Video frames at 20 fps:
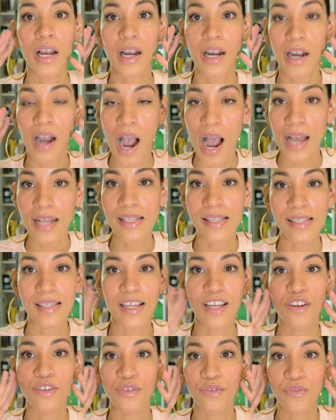
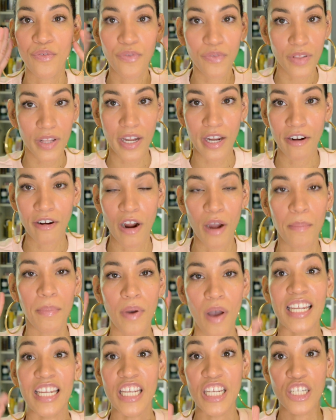constant flare up.
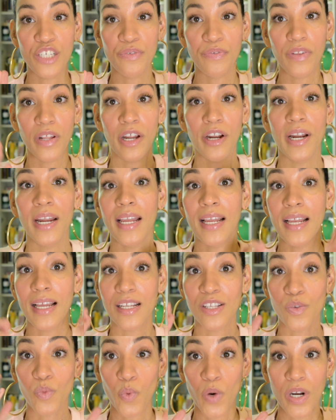Each flare, it
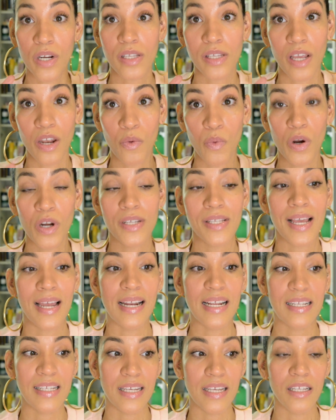gets worse and worse and
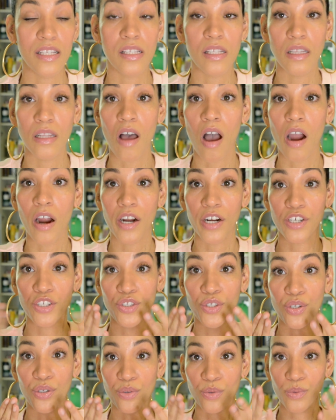it takes longer
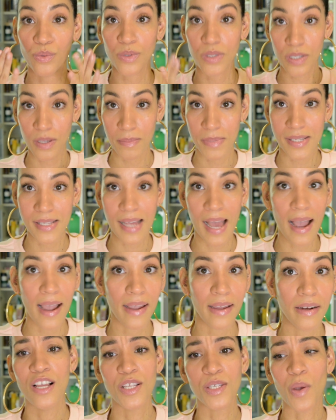to
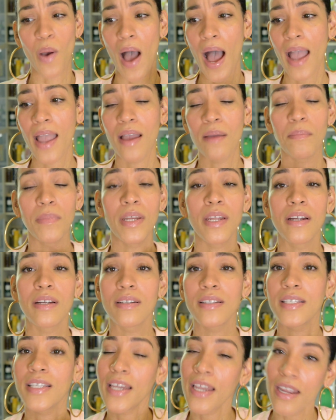subside. So I am near
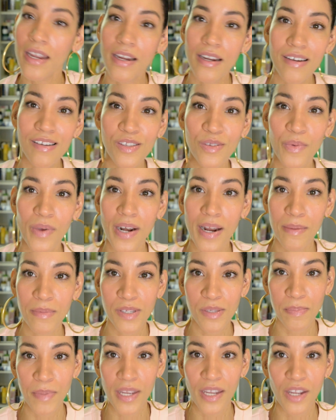tears when I'm
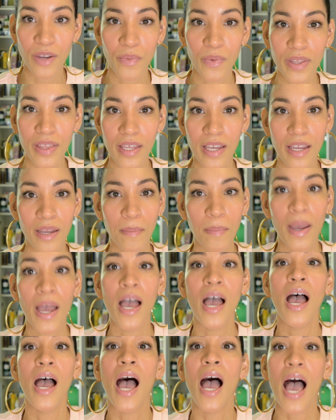speaking with him
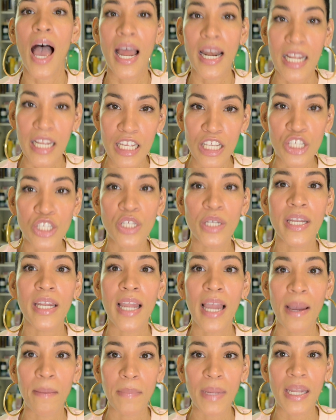and he's looking
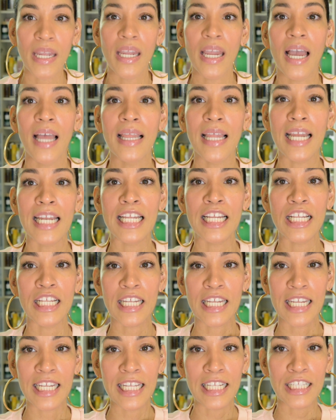at me and then
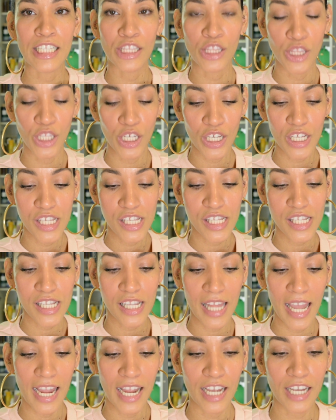he looks
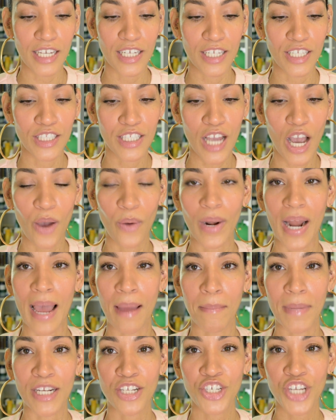like down
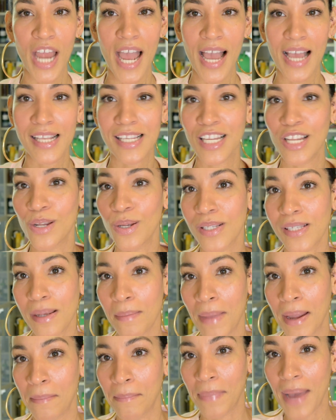at my chest, he looks at
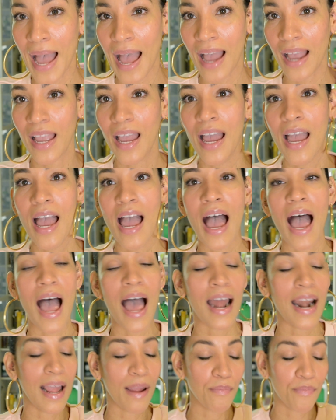my back,
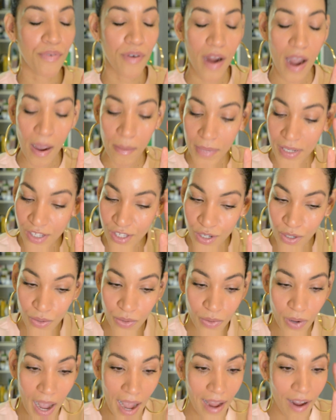and I promise
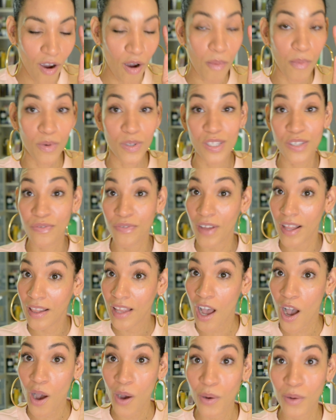you I almost fell
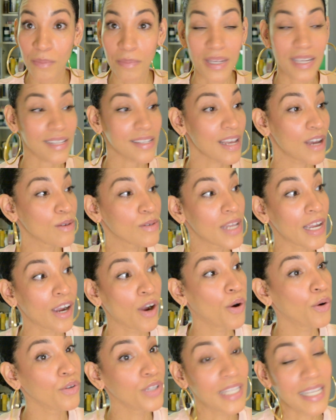out because I was like,
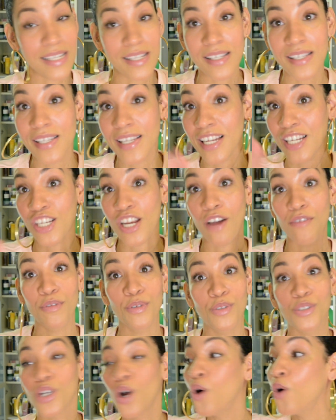oh, this is deja
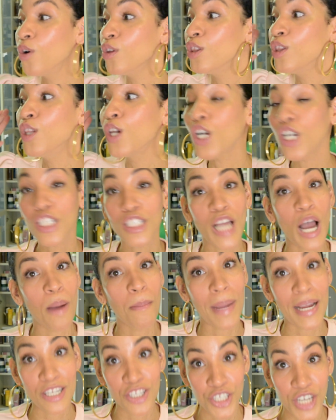vu. Don't look down
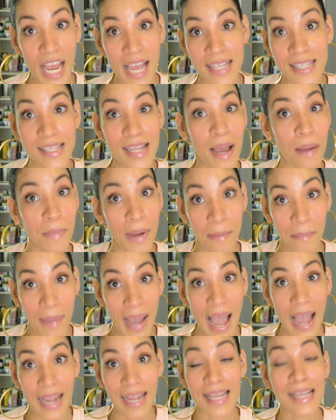my chest and my
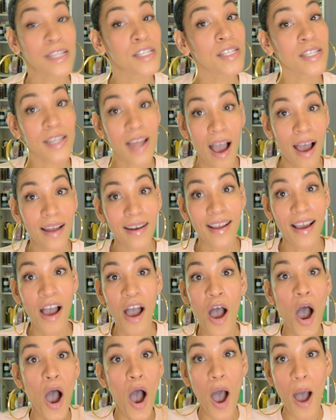back. It's not
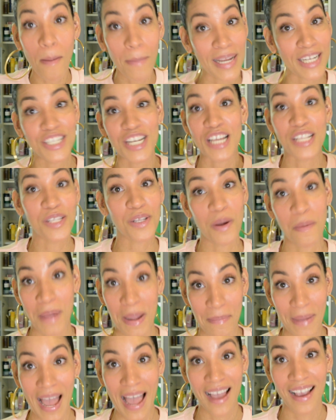on my chest or my
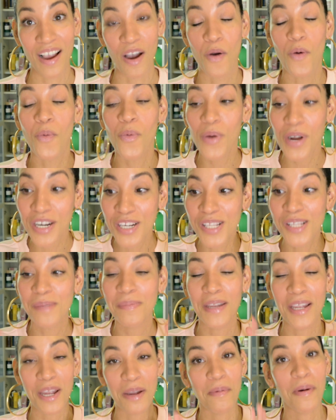back. We're
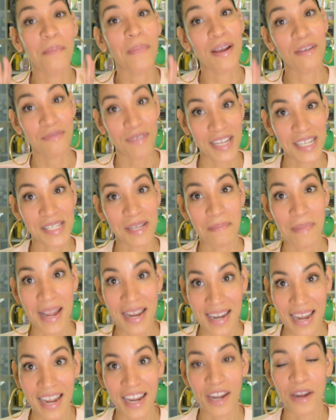speaking about my face and my
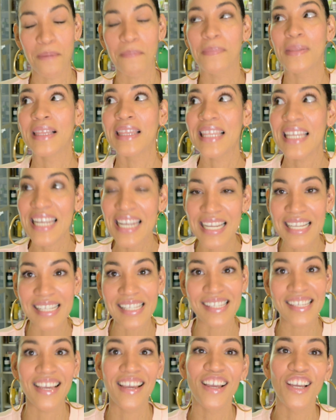neck here.
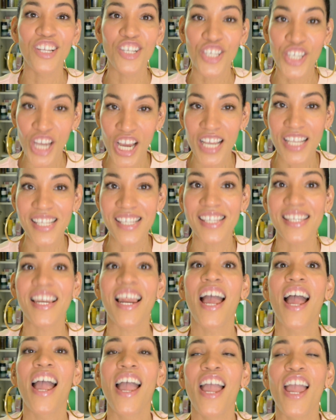Please just
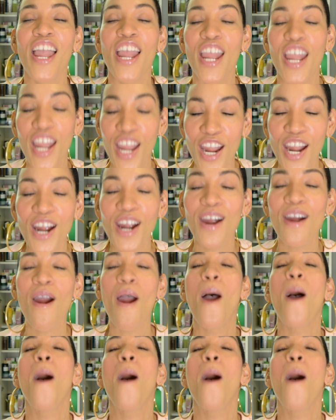hear